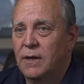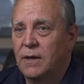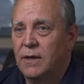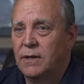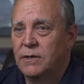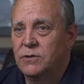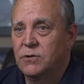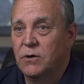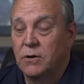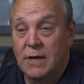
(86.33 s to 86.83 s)

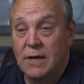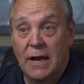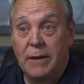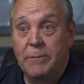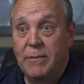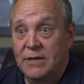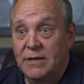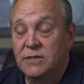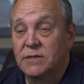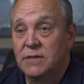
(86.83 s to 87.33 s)
And so it kind of
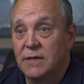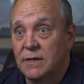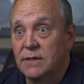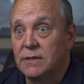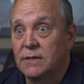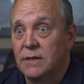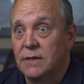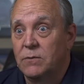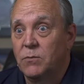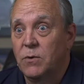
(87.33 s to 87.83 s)
made
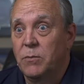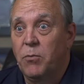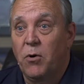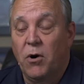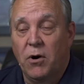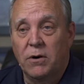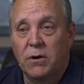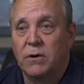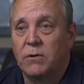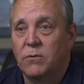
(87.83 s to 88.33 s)
sense that we
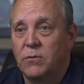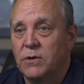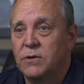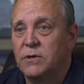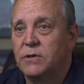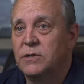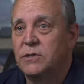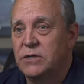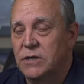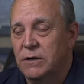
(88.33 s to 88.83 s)
partner
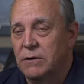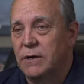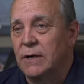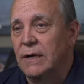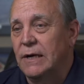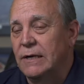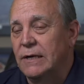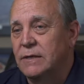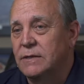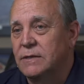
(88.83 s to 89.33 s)
with Sharon
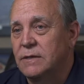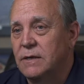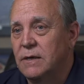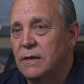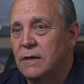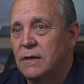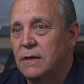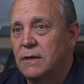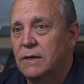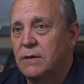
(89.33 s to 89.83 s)
Heights
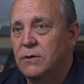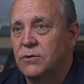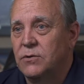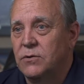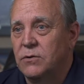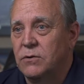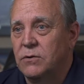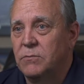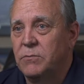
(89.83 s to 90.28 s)
to